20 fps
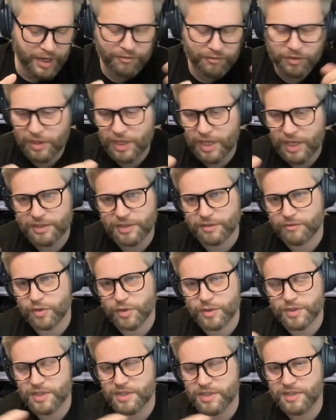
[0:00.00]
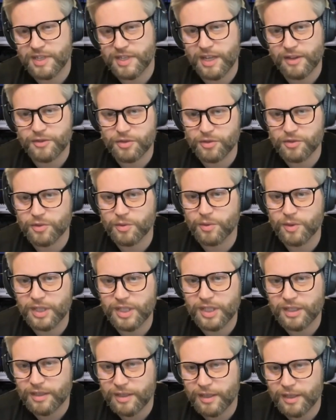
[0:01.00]
Anvilogic versus now that you're
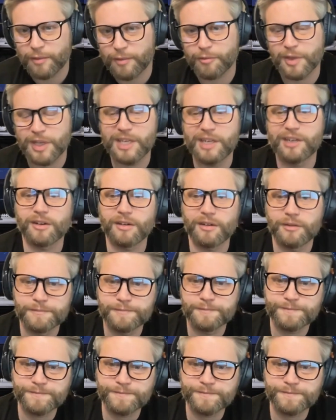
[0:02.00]
doing it um, here?